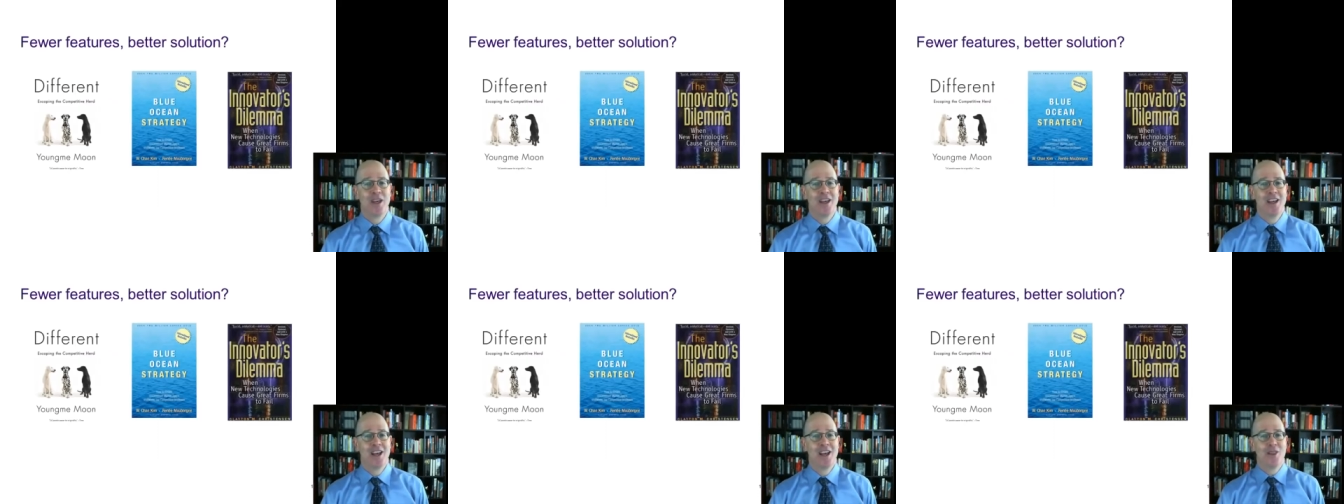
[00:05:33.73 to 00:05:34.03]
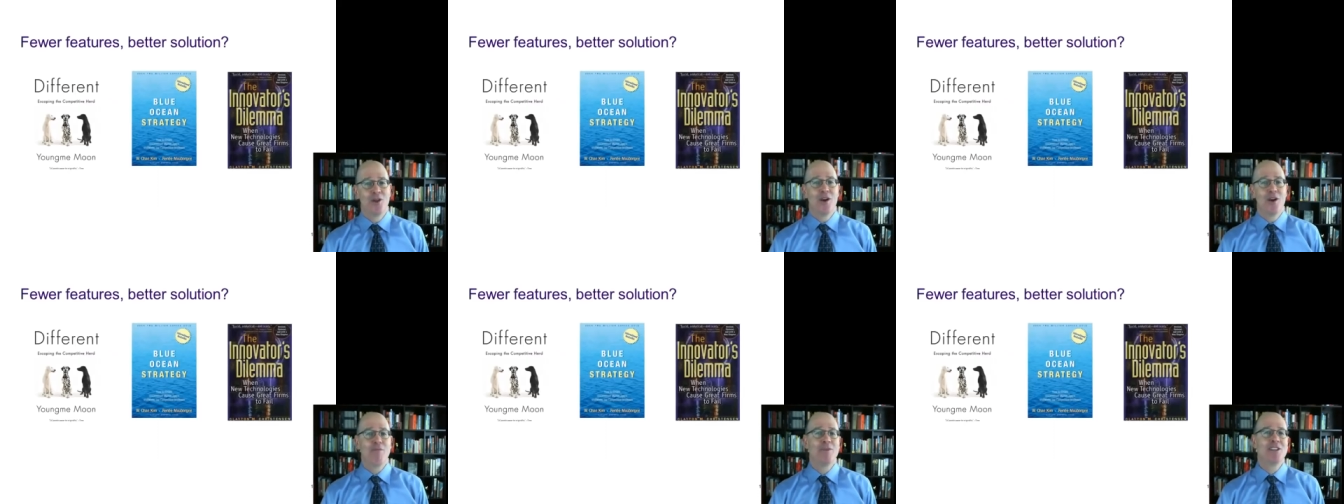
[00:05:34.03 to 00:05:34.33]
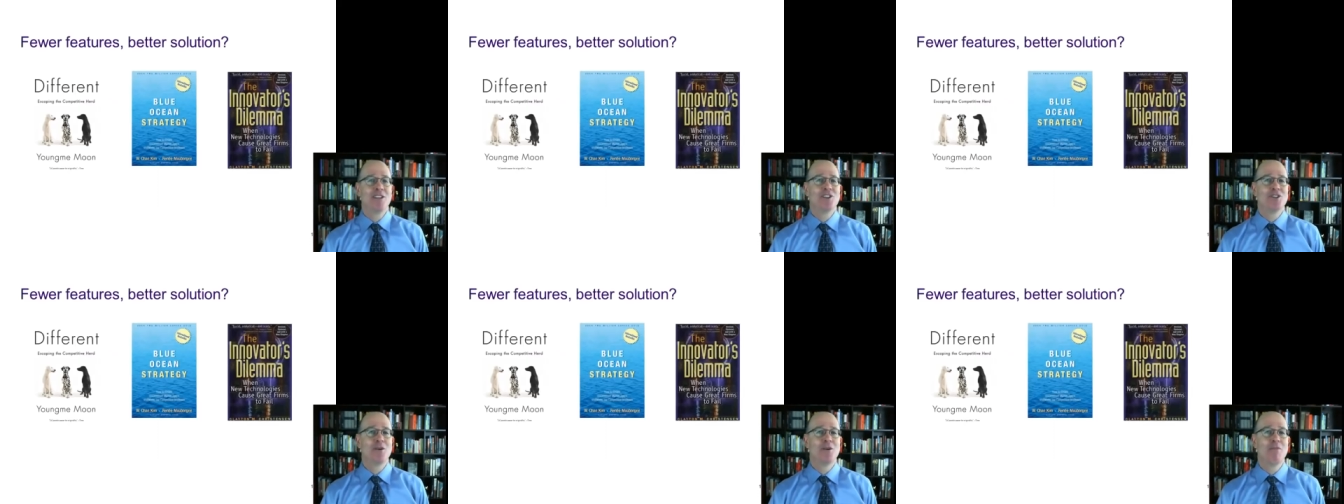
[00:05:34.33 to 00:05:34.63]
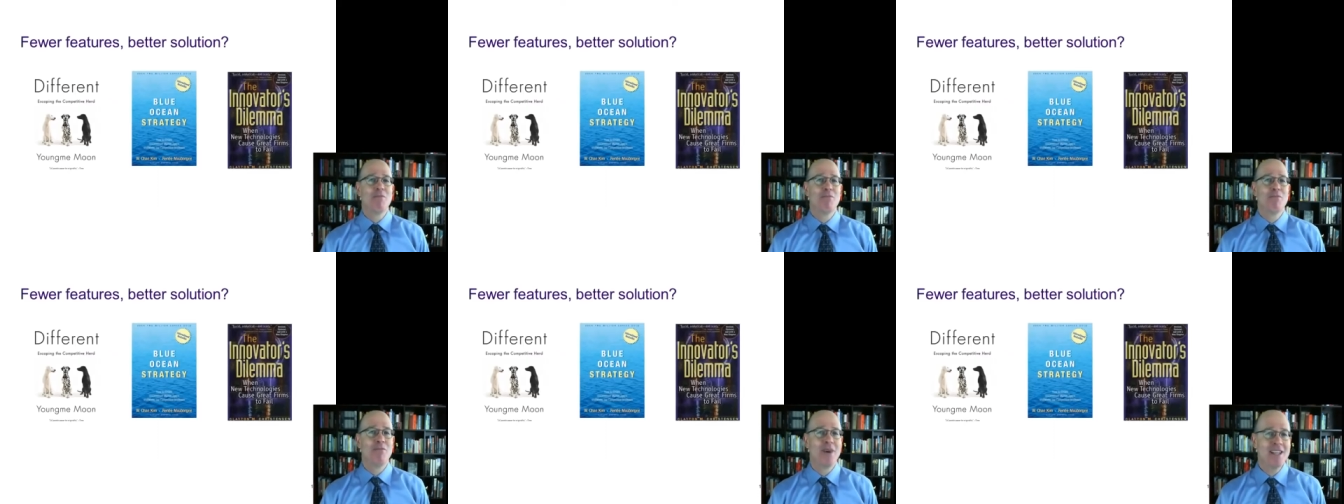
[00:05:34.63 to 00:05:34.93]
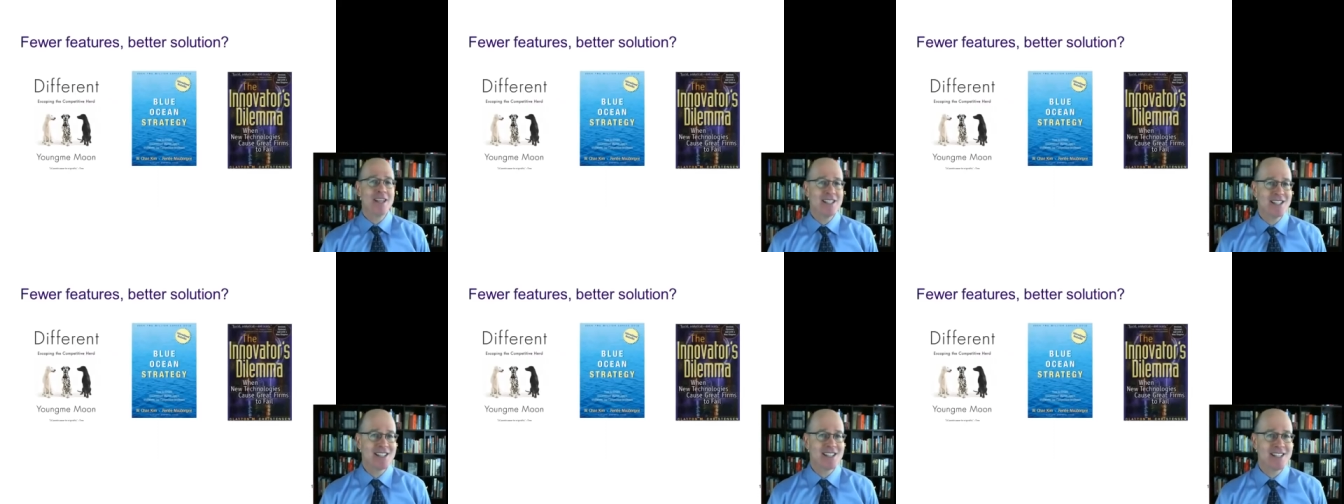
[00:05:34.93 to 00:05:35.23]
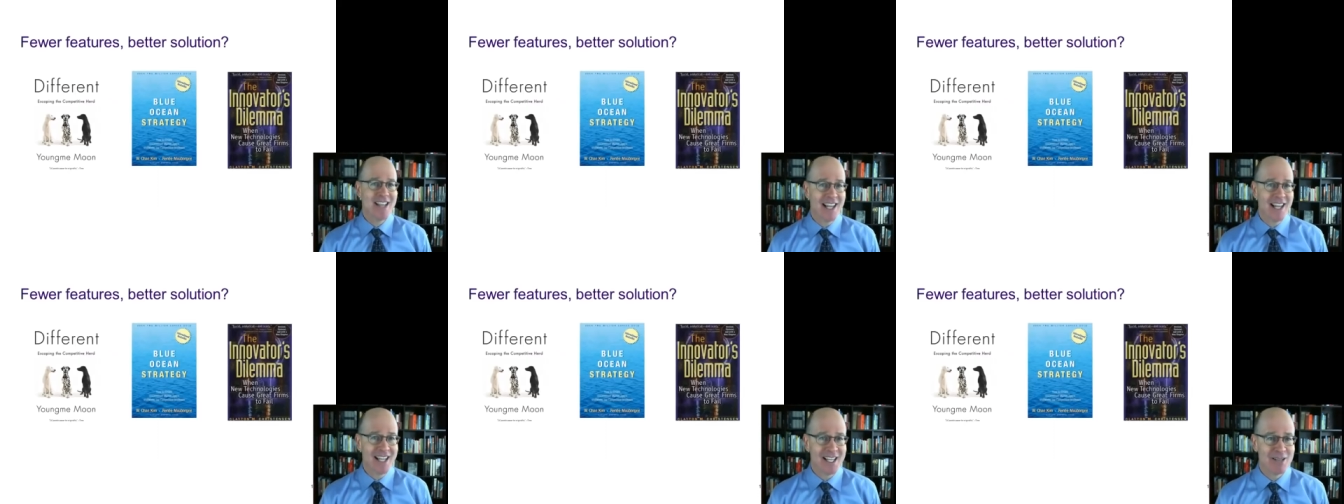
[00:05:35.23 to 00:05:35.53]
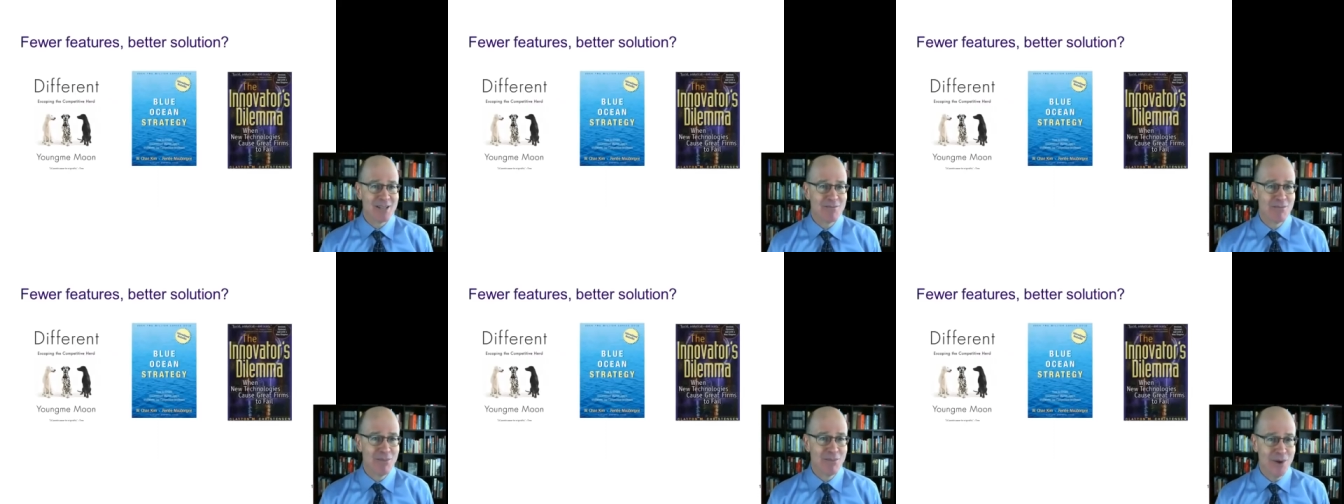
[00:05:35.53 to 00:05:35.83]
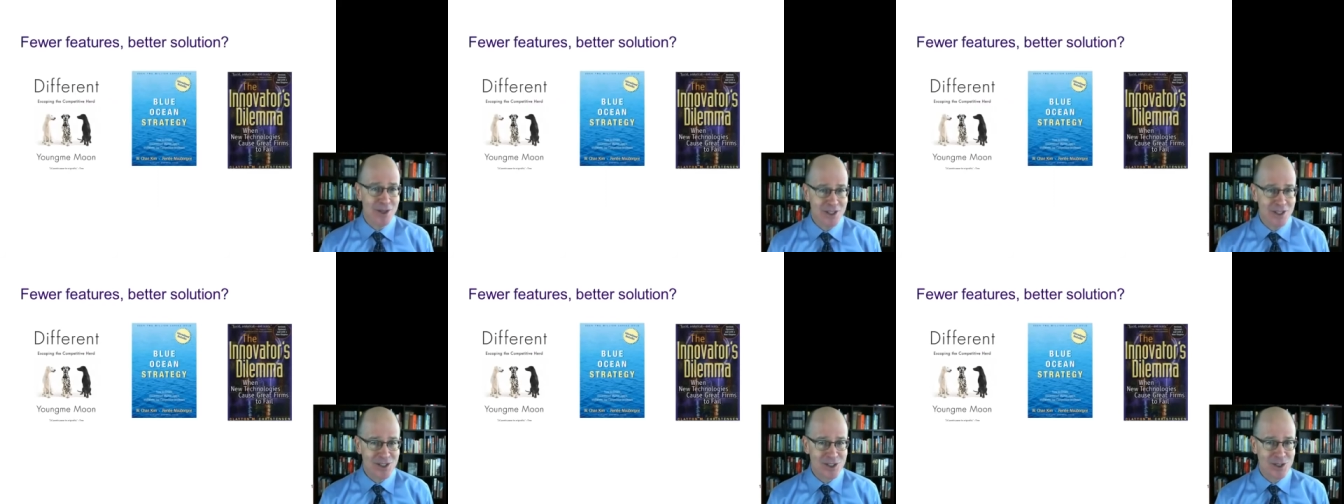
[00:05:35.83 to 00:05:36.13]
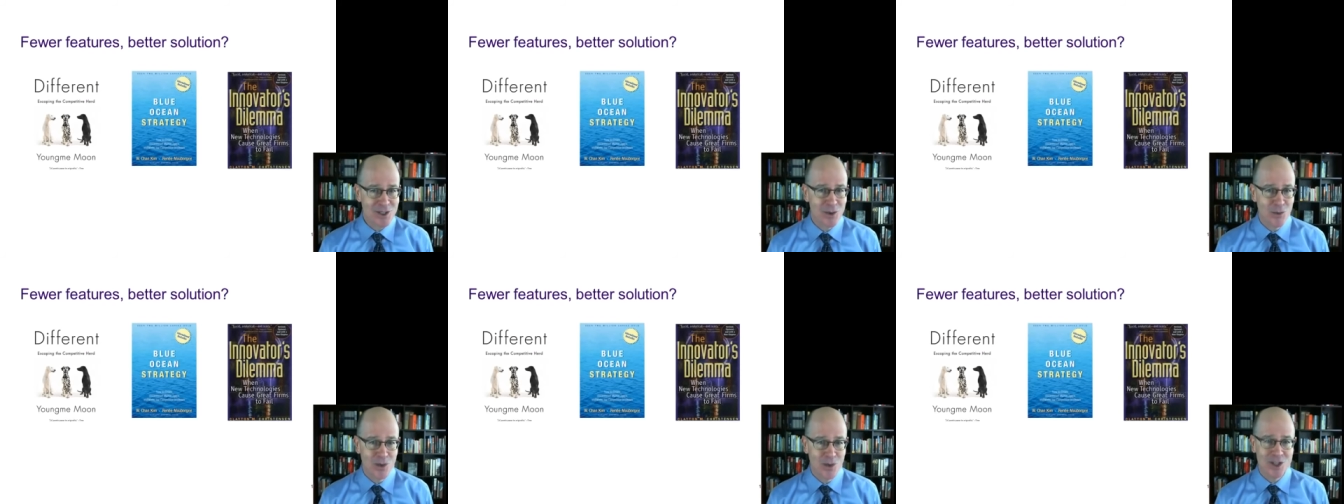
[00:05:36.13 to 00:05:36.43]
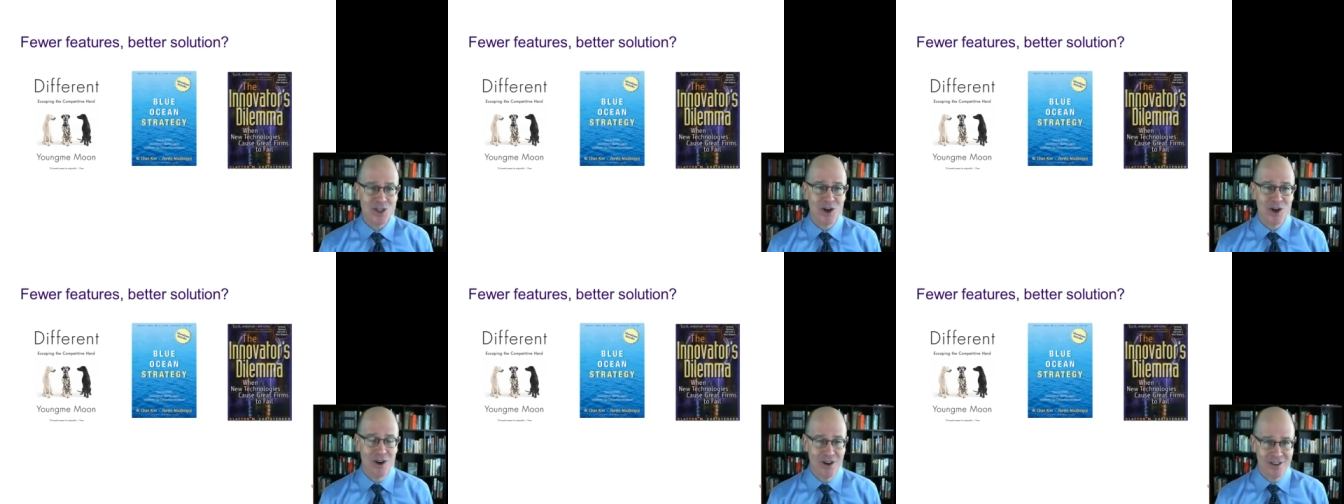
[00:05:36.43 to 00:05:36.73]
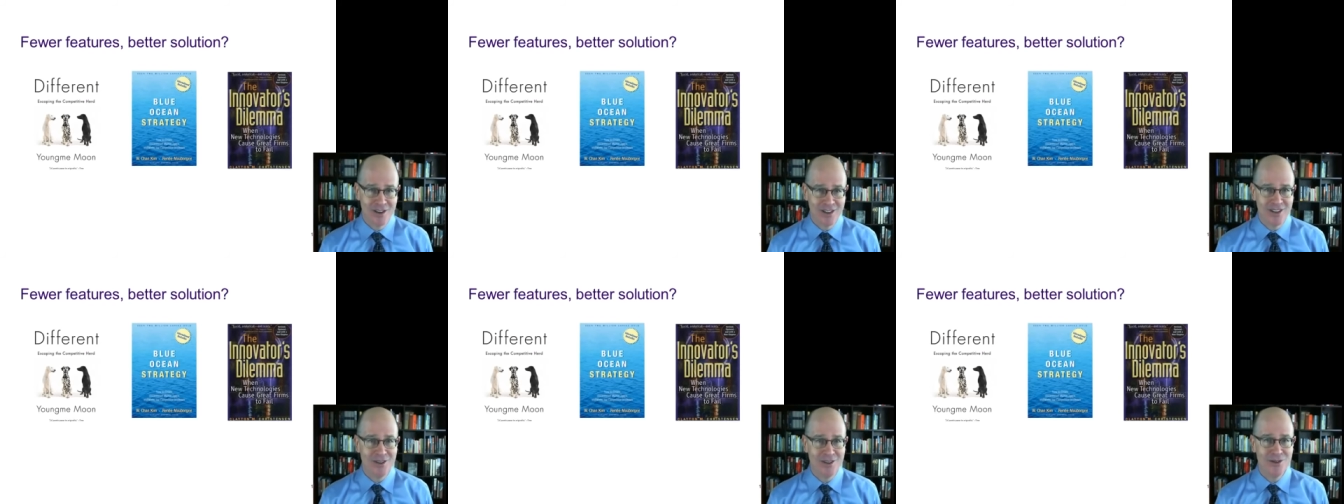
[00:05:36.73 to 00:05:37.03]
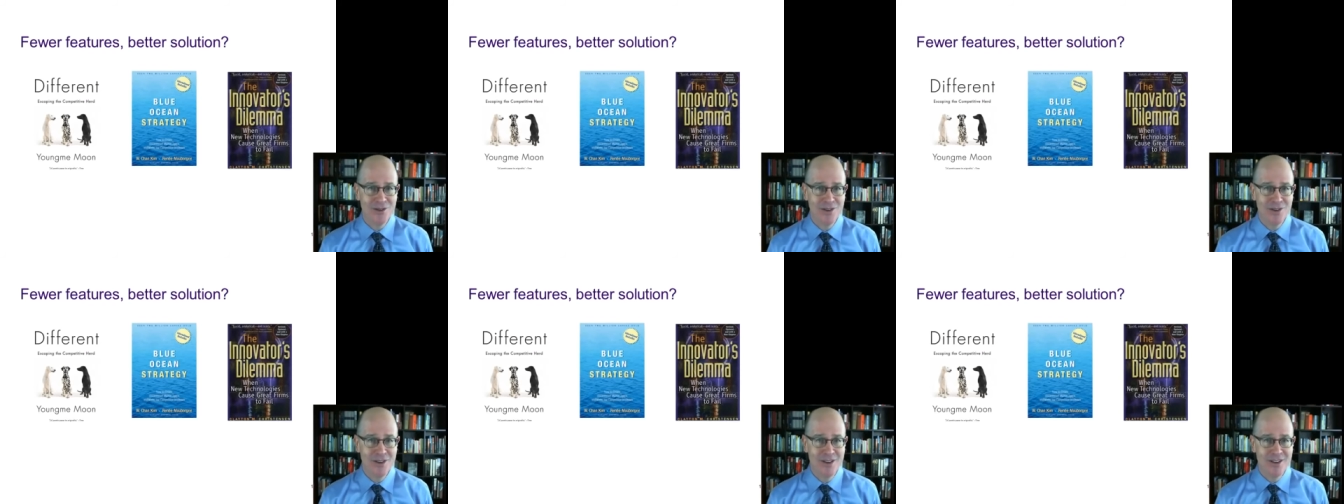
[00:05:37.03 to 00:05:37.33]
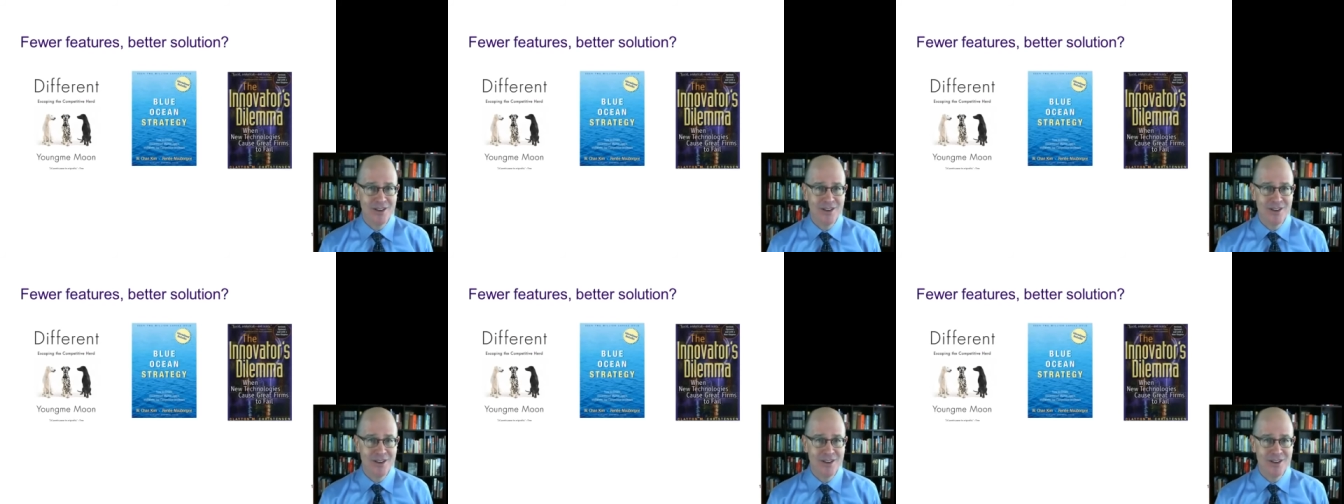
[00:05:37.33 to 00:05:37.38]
There have been some best-selling books which argue